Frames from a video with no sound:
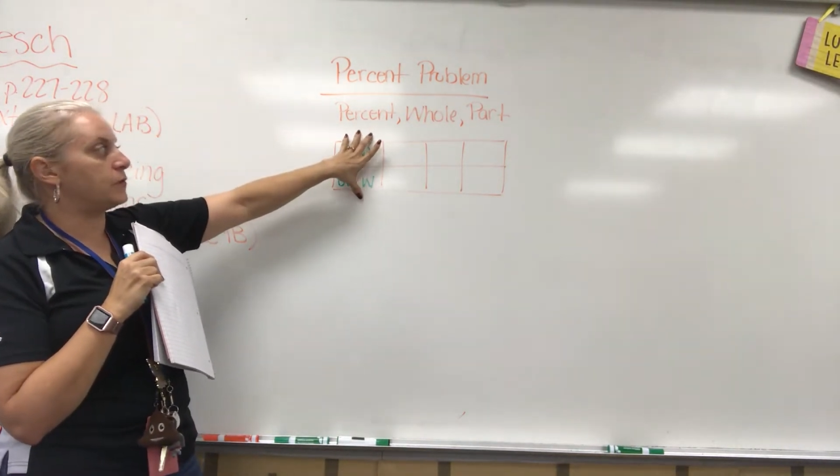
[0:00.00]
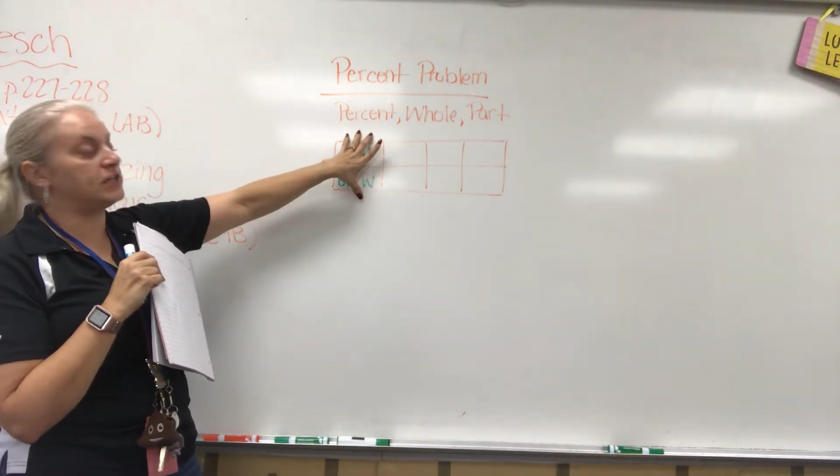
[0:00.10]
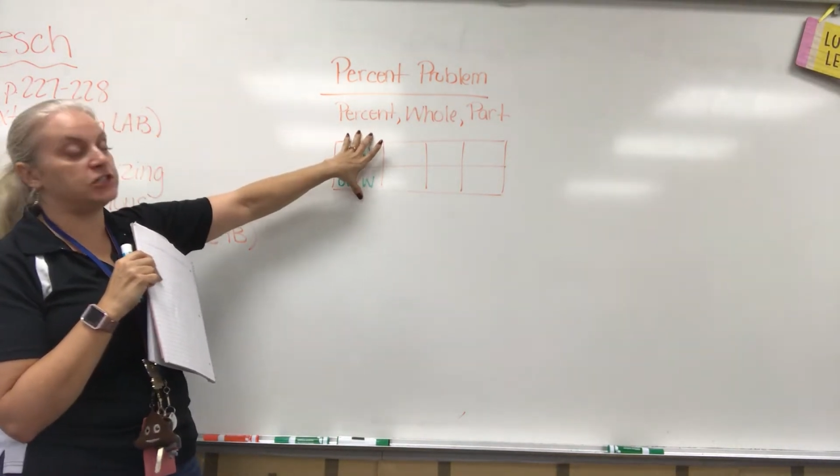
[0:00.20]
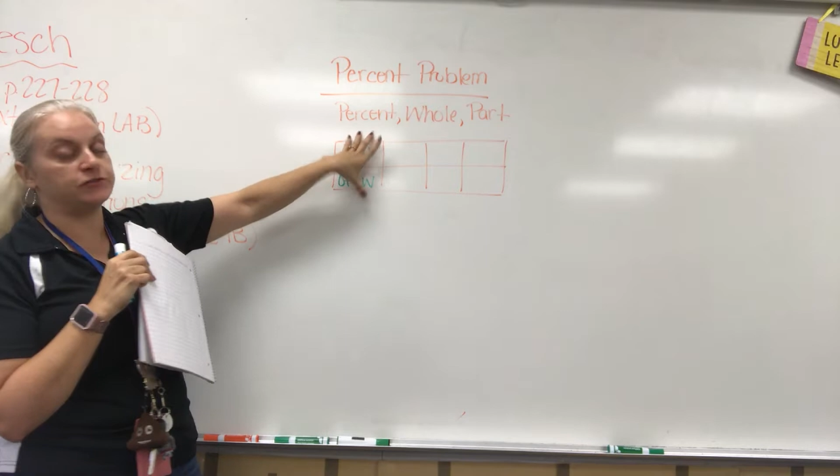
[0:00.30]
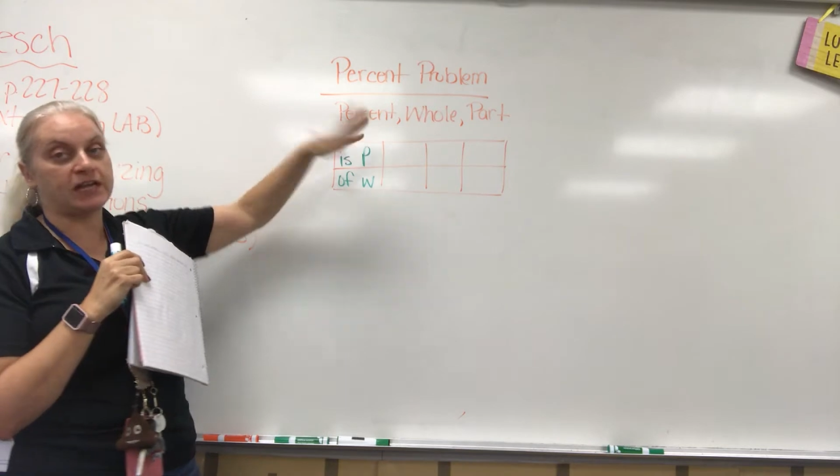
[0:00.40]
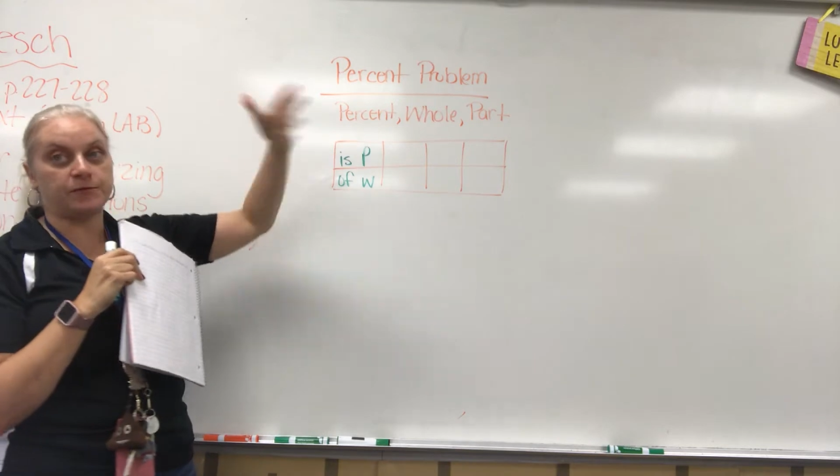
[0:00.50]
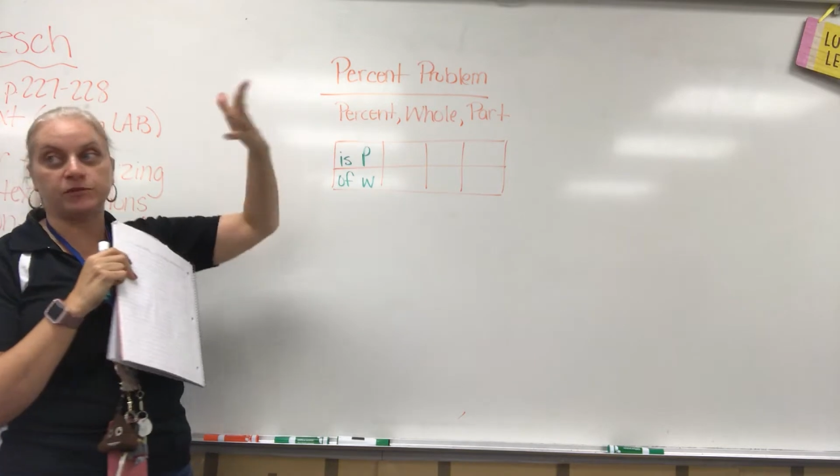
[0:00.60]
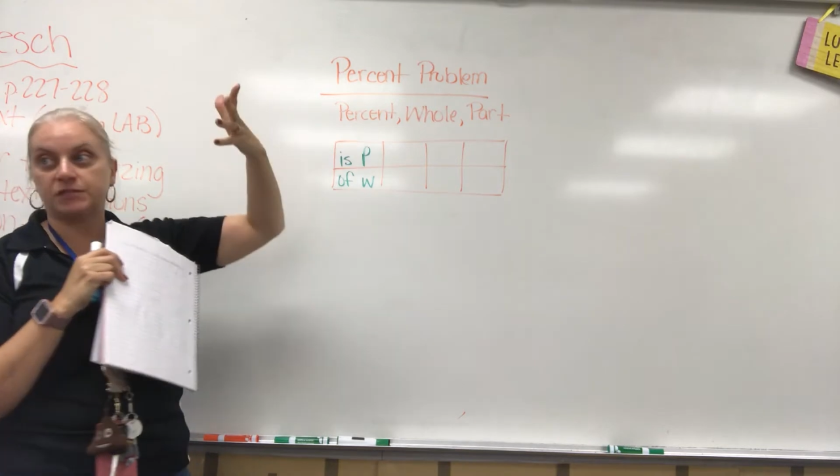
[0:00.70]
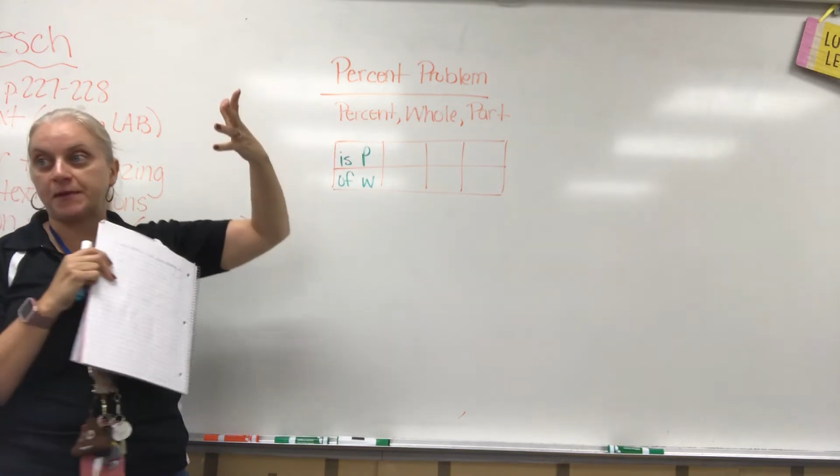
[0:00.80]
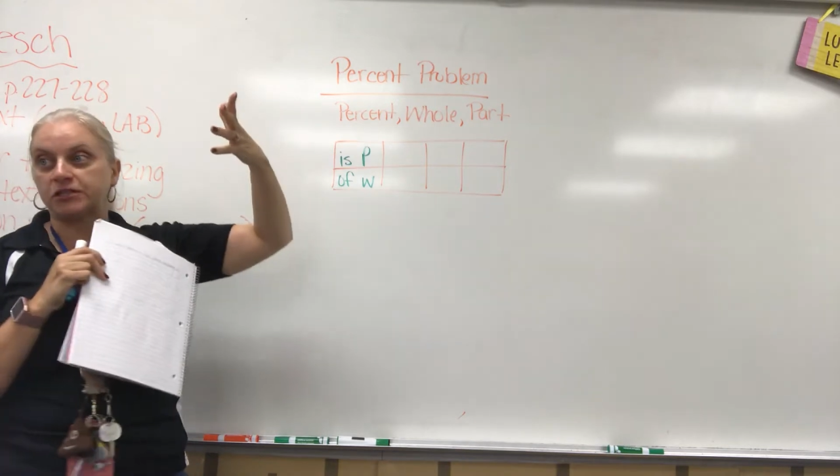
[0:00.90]
ratio
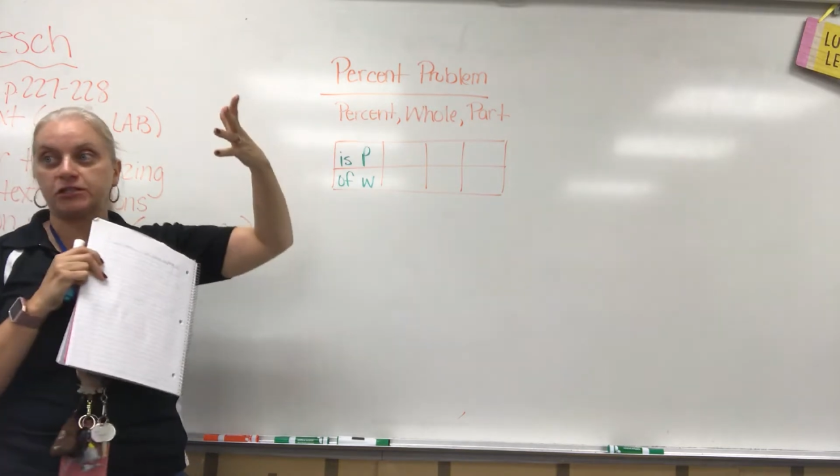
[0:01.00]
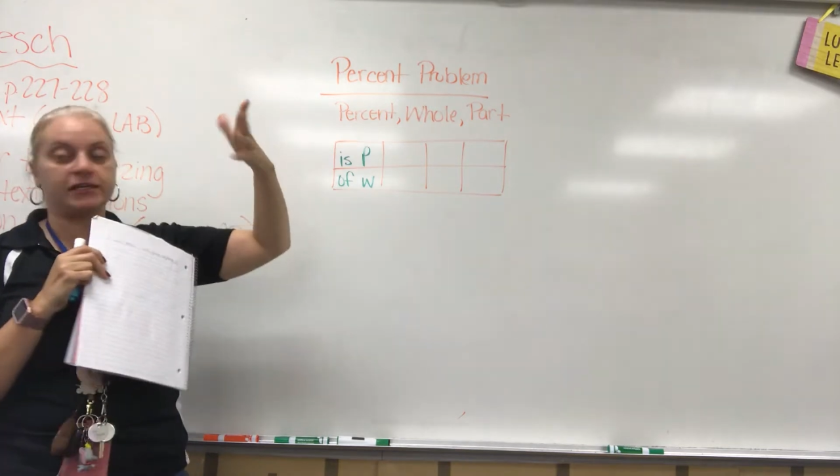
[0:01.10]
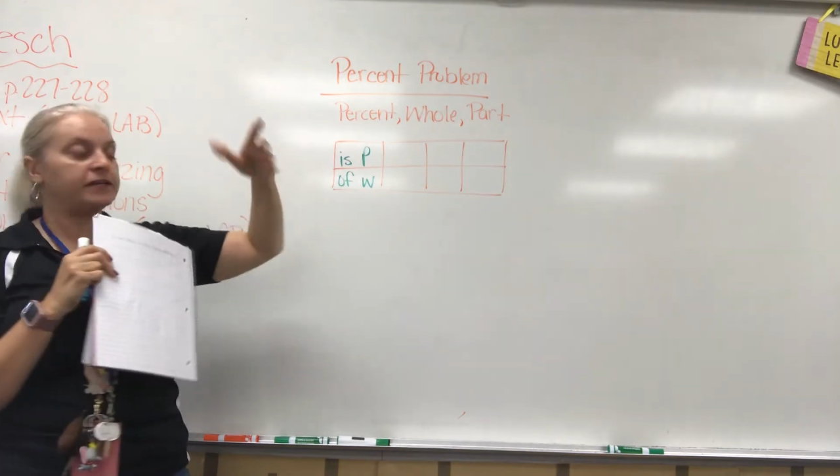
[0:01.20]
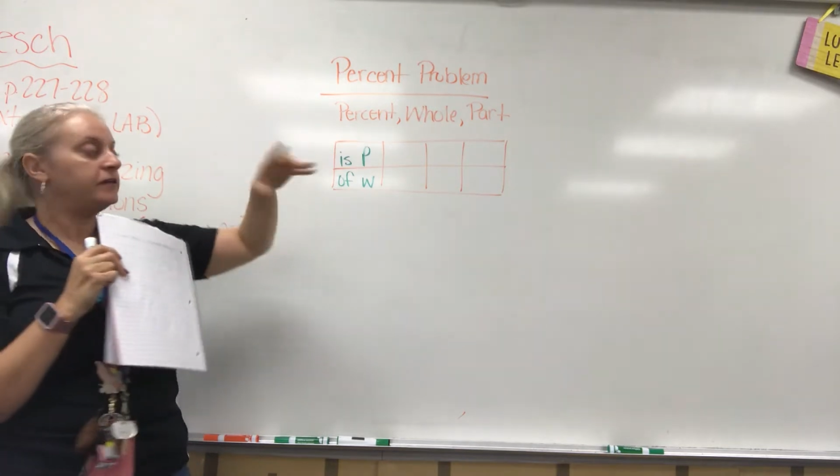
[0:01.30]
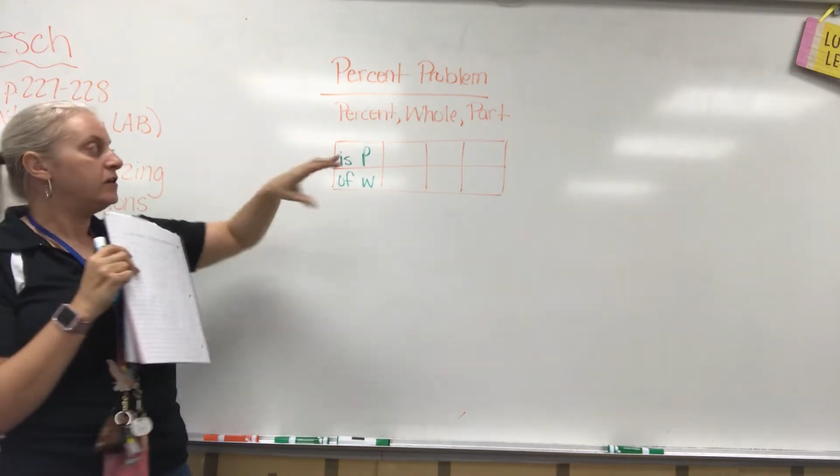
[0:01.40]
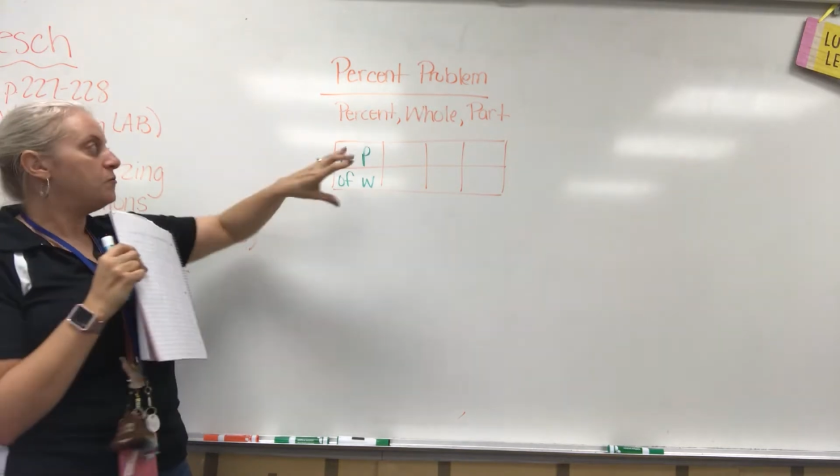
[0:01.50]
table especially.